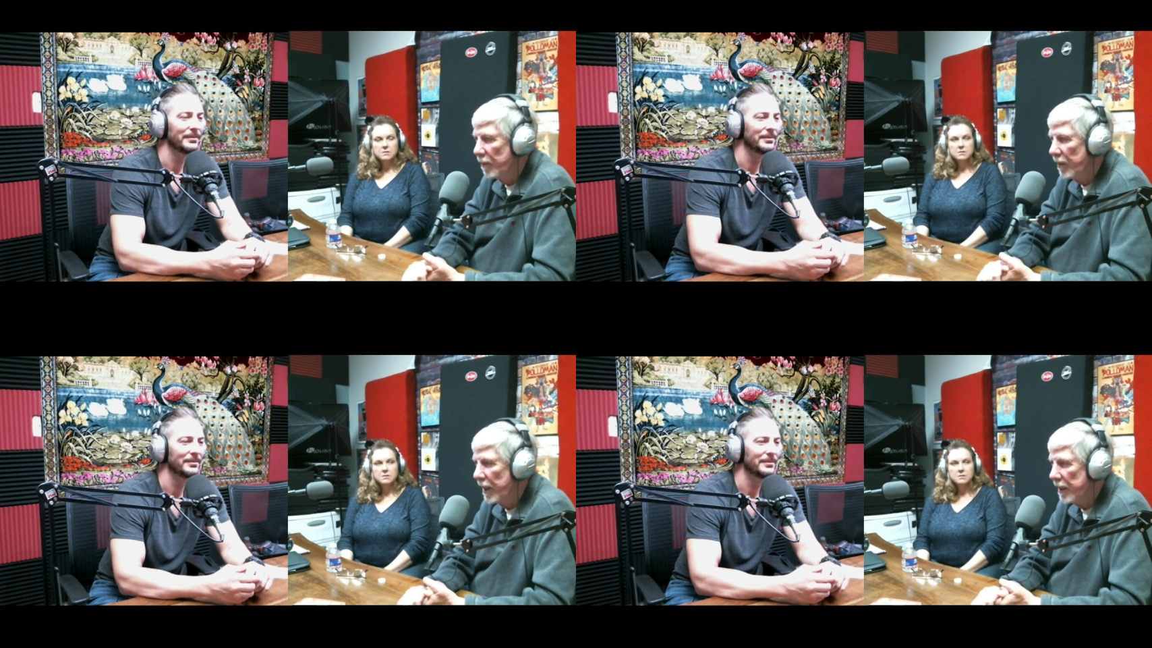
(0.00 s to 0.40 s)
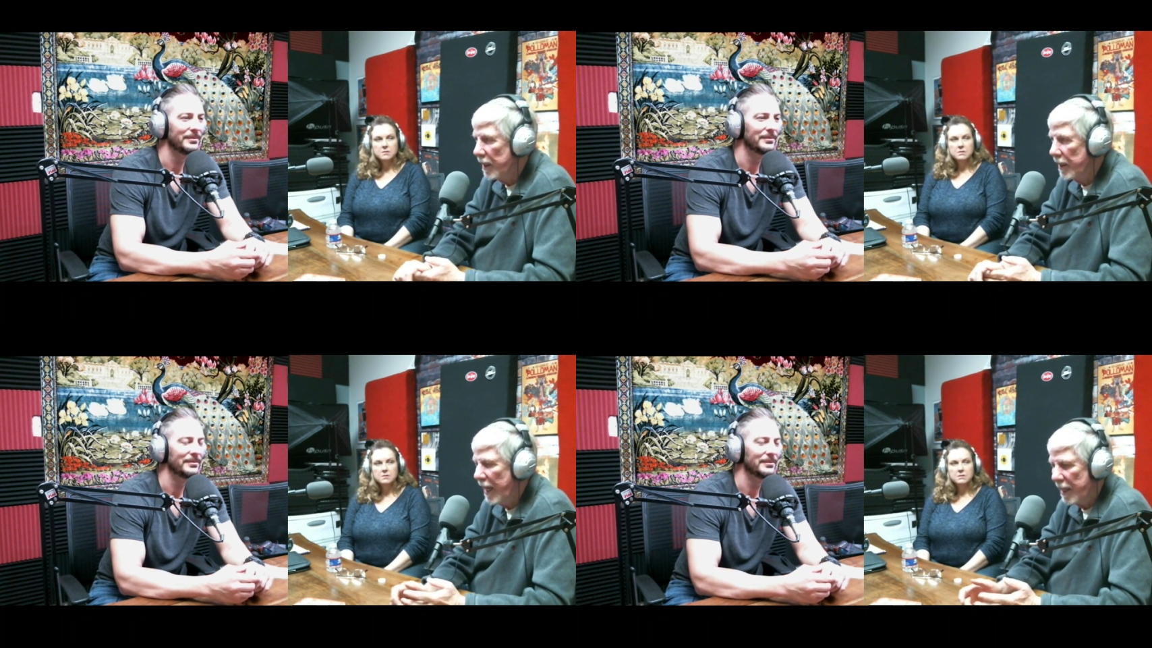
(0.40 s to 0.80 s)
Speaker 1: But
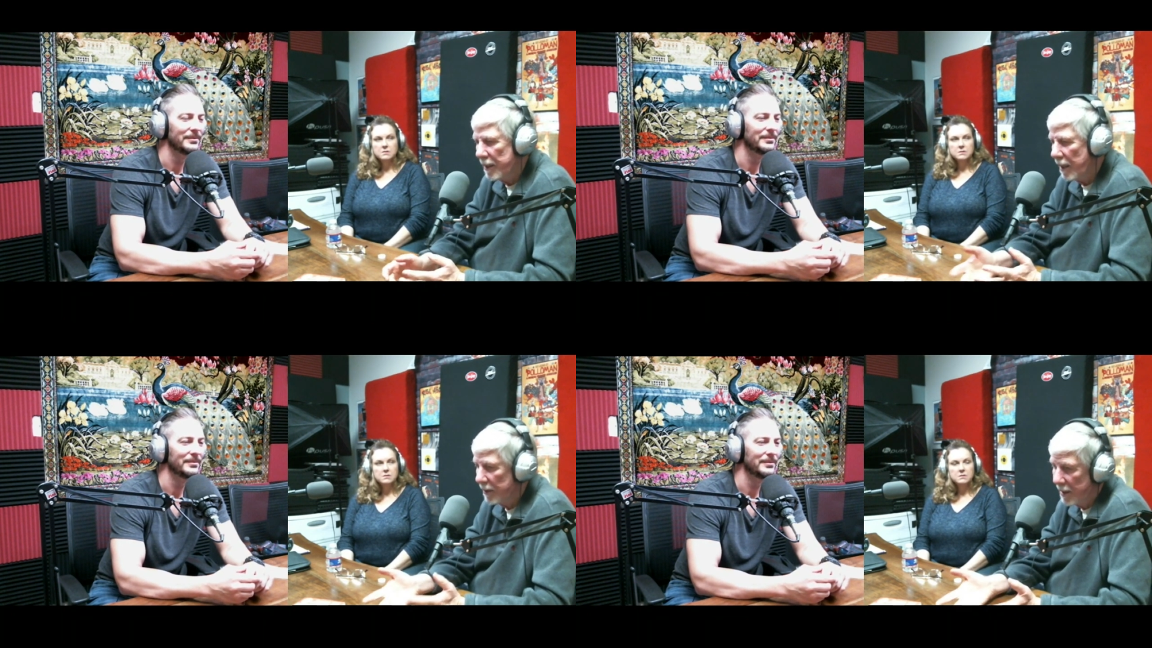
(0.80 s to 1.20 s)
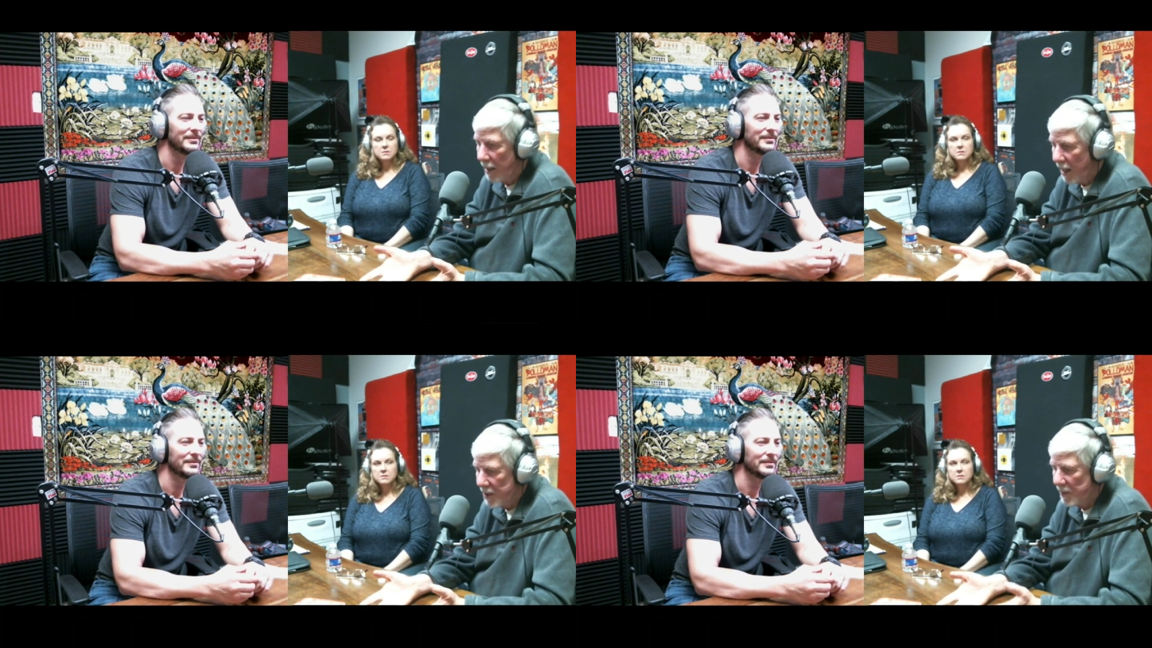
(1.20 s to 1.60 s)
uh, they had their
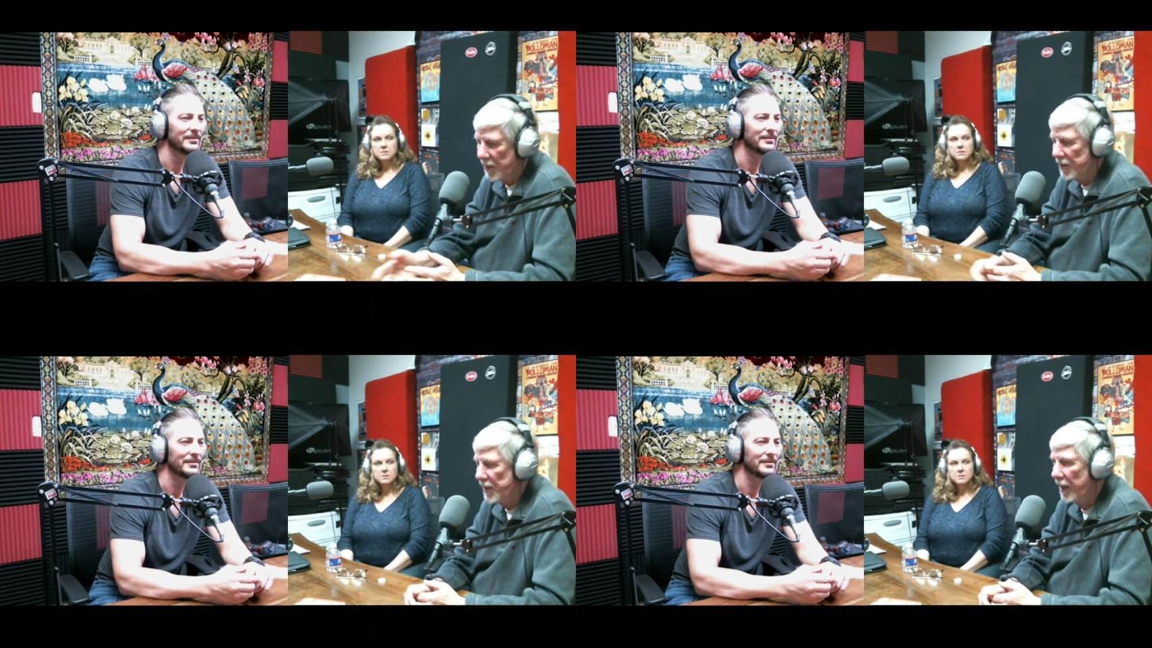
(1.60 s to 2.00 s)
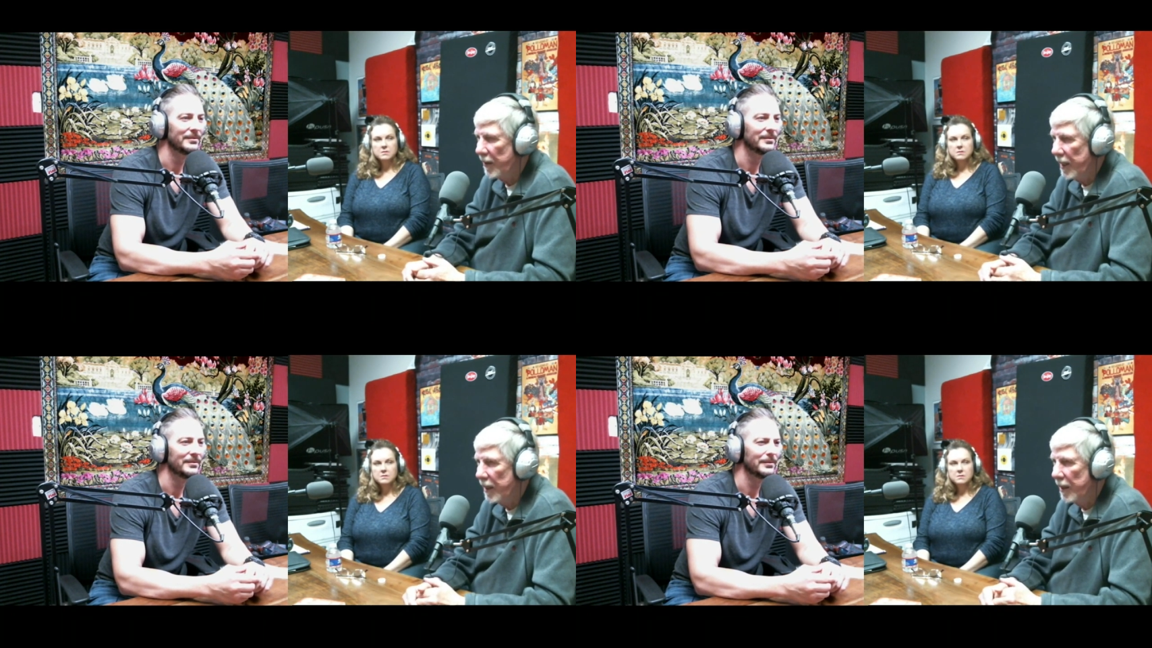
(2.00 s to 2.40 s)
hospitals
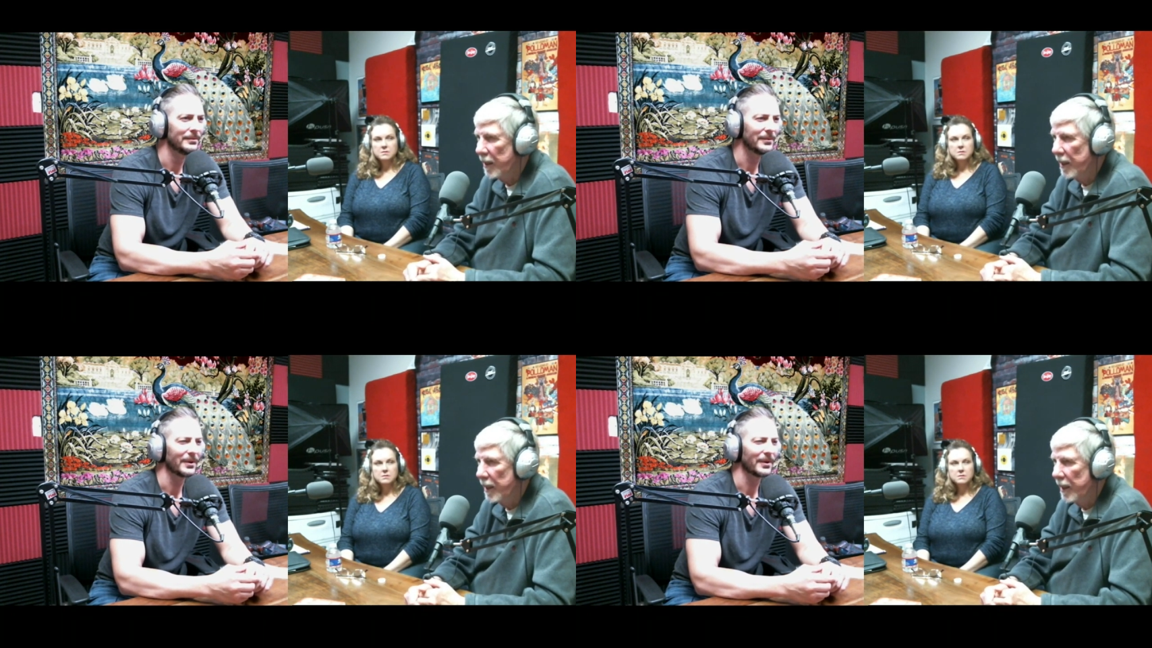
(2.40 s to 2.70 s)
down there.